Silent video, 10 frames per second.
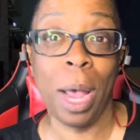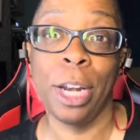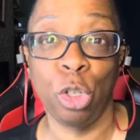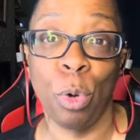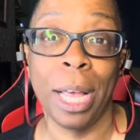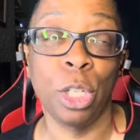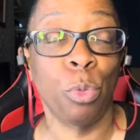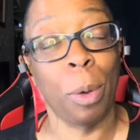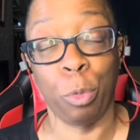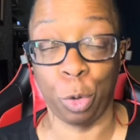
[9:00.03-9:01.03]
had a
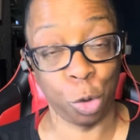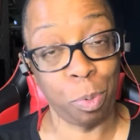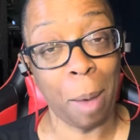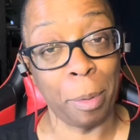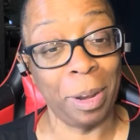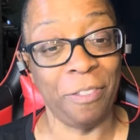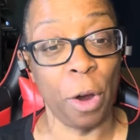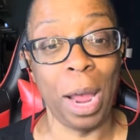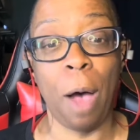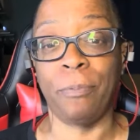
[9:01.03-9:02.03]
transcript, which was probably
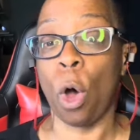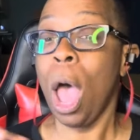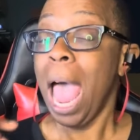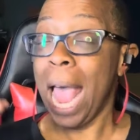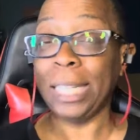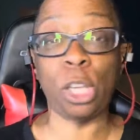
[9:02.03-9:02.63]
very helpful. And